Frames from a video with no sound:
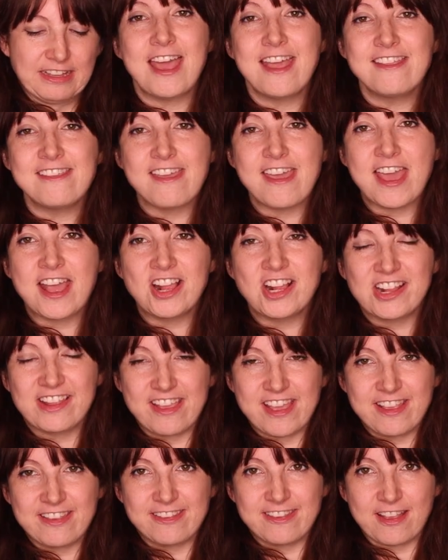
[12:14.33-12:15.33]

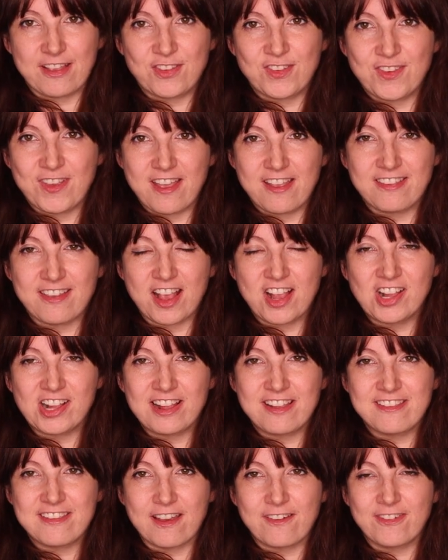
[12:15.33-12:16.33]
ADHD stands for
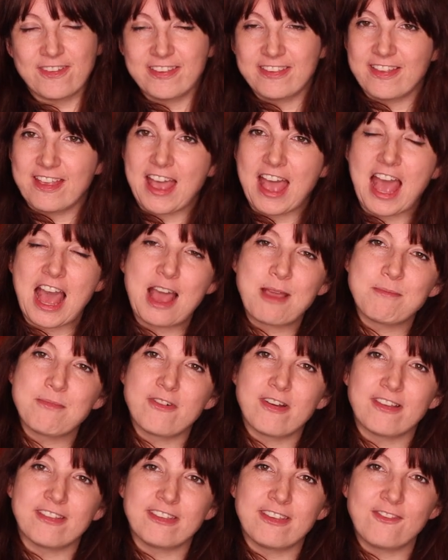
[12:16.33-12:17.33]
Attention Deficit
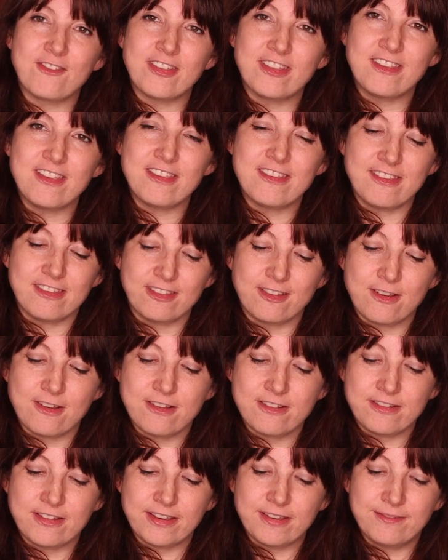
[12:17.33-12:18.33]
Hyperactivity
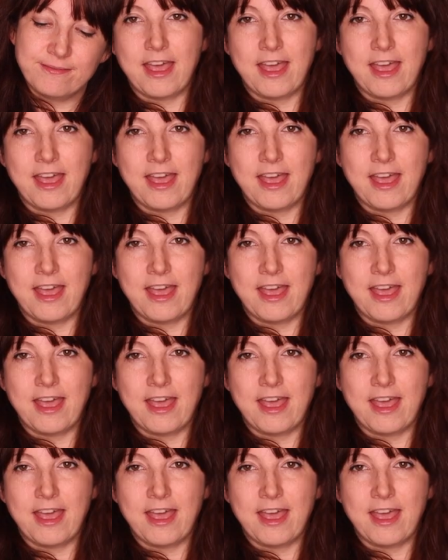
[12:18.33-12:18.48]
Disorder,